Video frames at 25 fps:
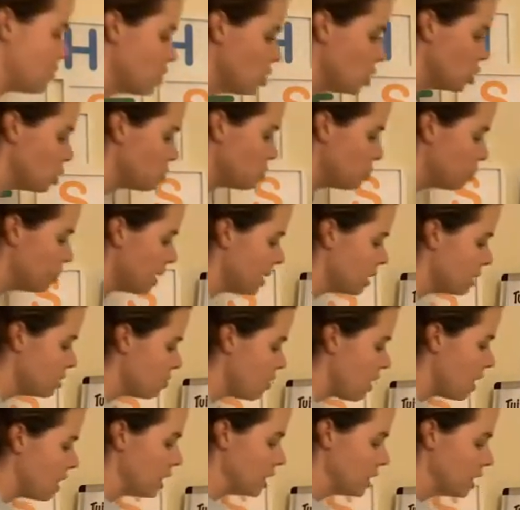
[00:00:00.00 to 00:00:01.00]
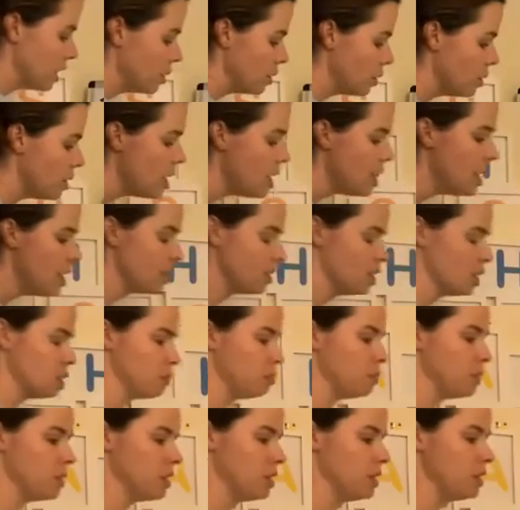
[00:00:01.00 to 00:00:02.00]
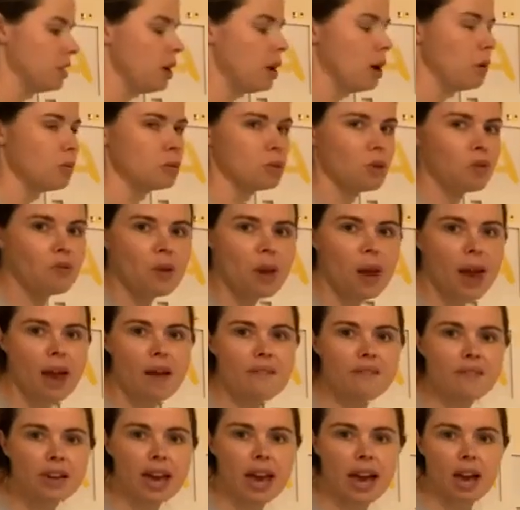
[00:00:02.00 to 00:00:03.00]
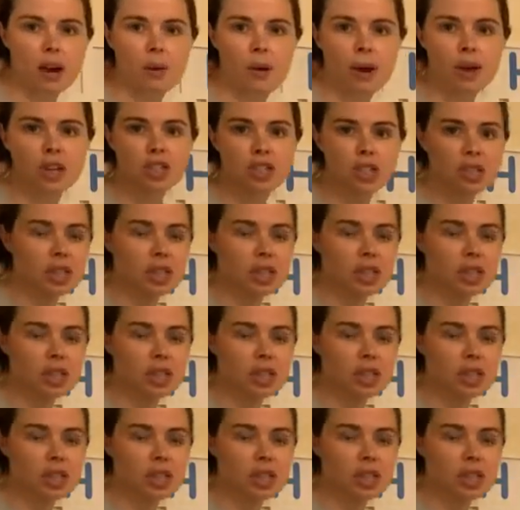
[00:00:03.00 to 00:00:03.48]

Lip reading: used place value to split it up. So if you ever get a question